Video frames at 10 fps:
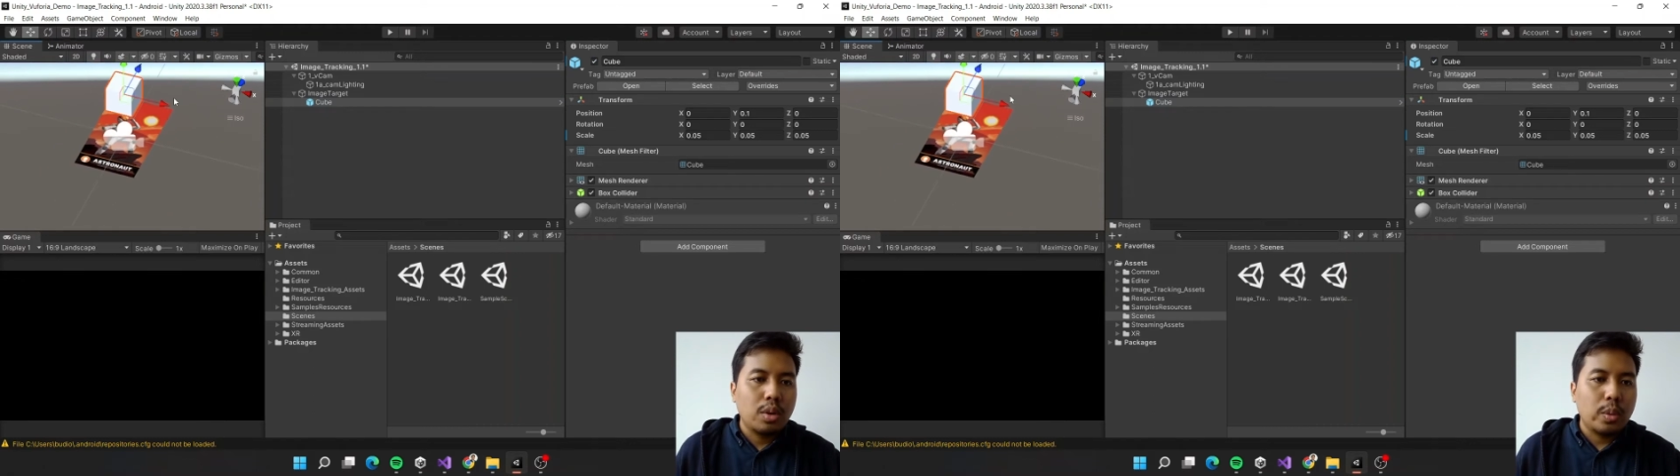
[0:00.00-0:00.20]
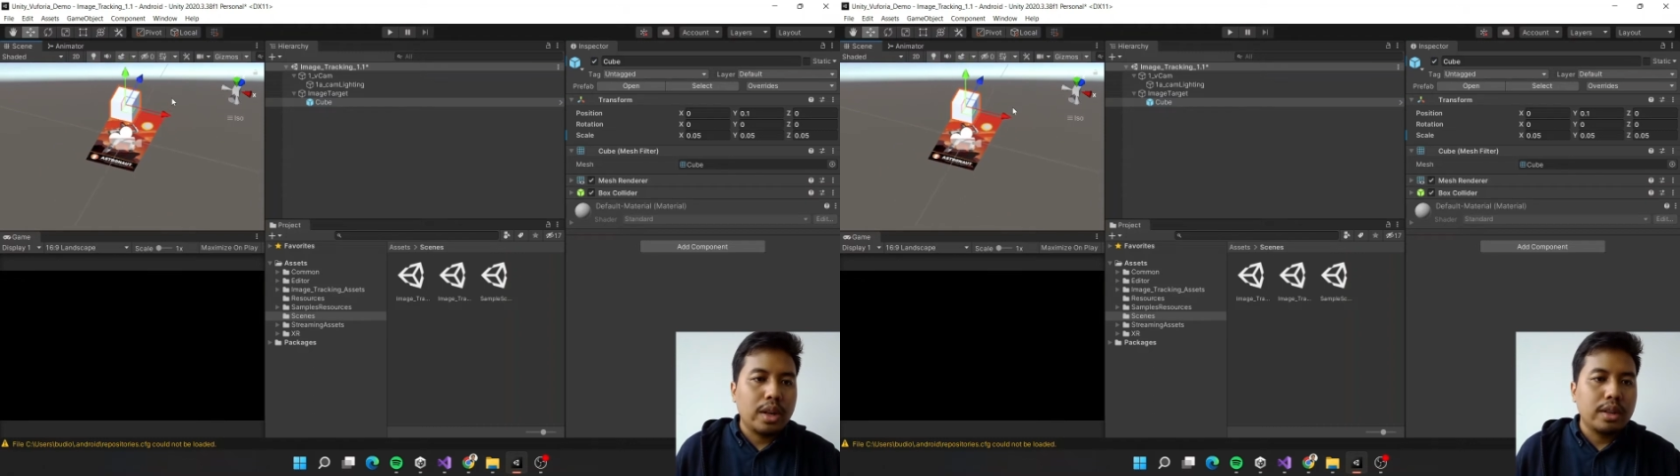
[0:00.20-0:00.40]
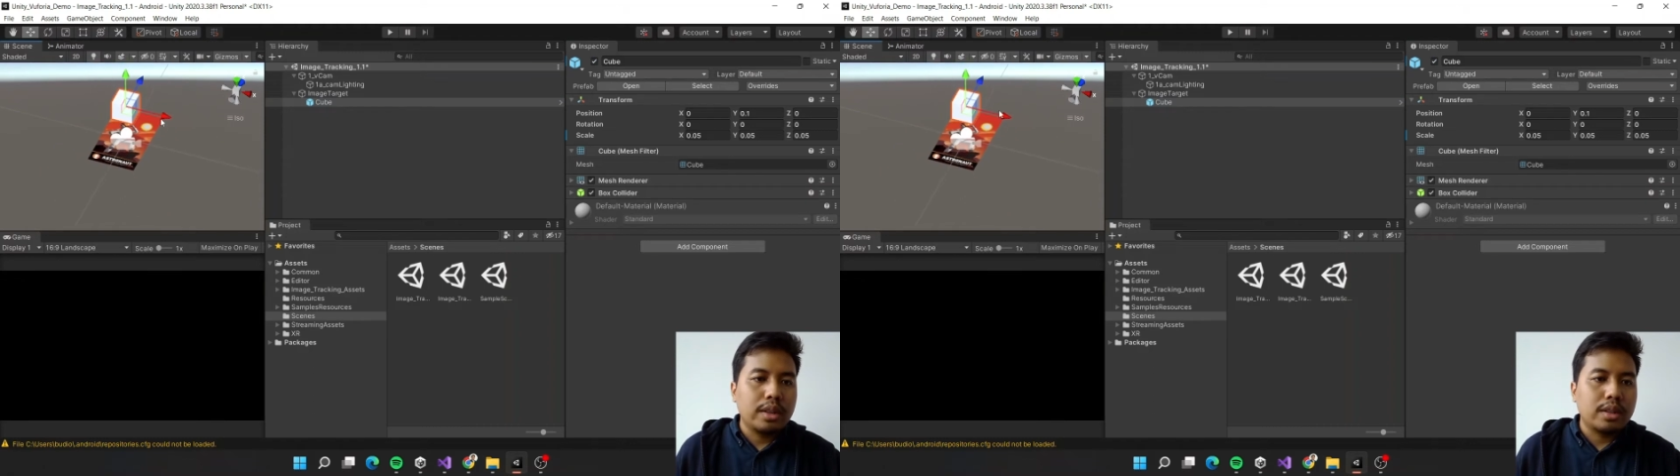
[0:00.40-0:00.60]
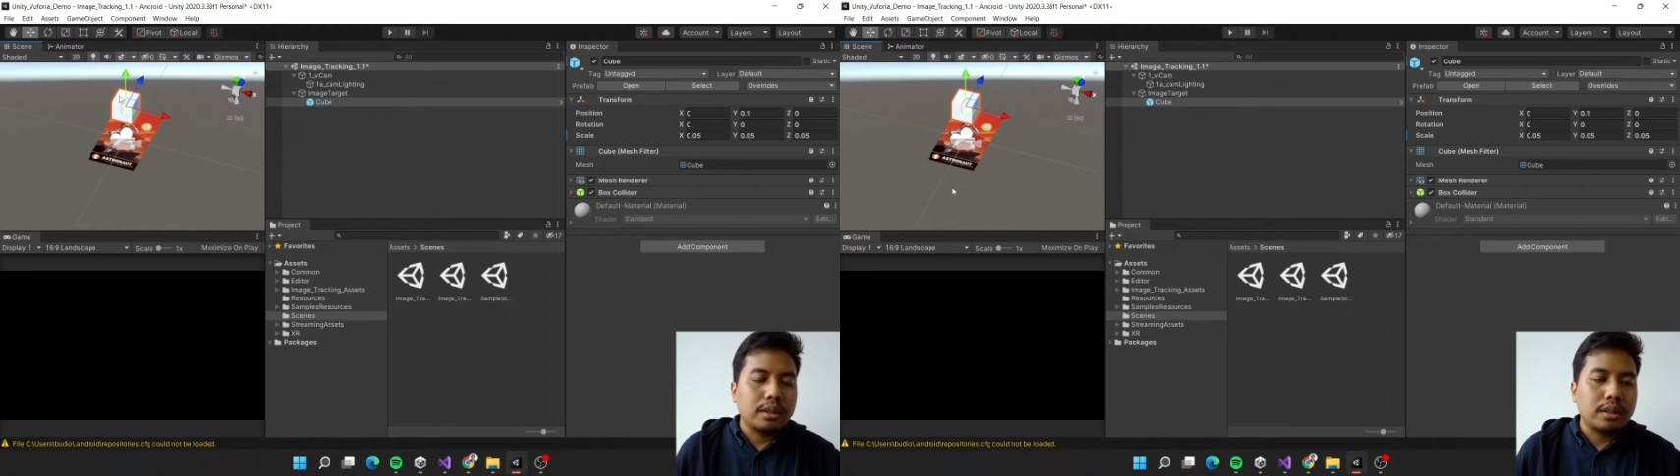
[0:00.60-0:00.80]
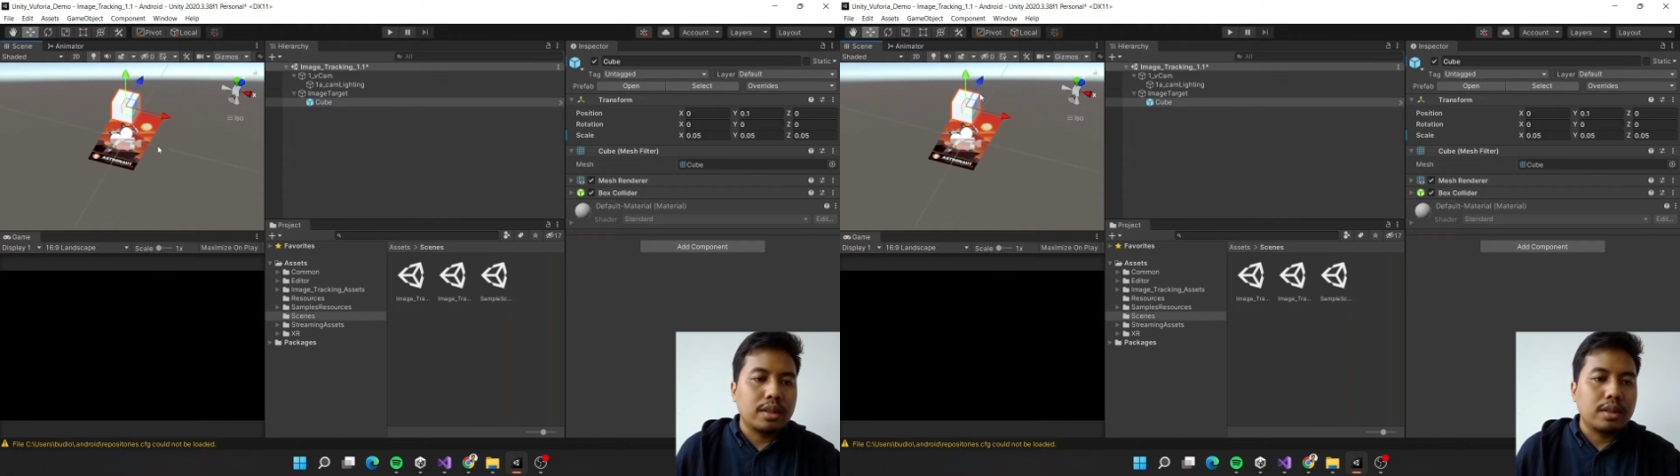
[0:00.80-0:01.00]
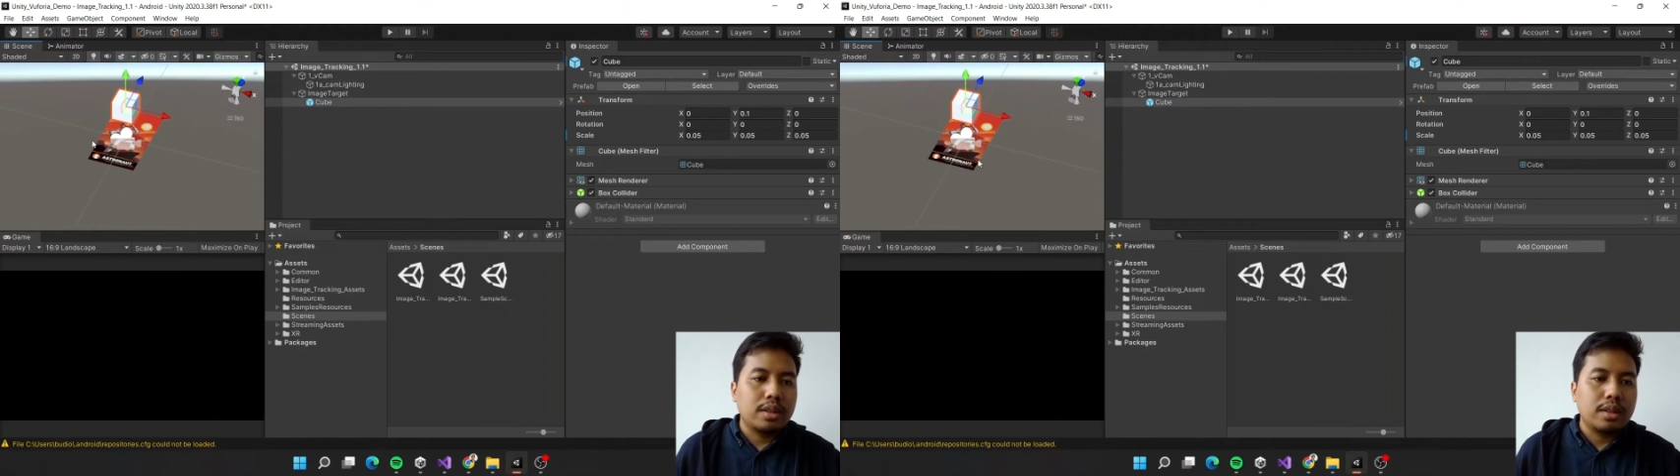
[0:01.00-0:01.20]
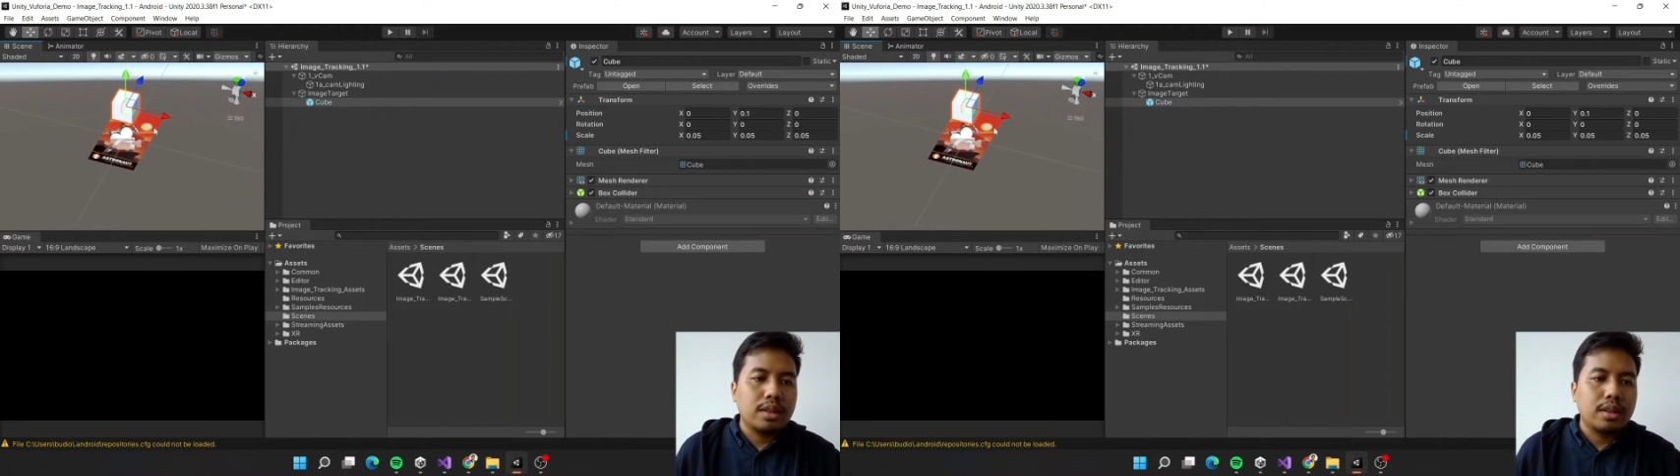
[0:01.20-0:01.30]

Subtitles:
when the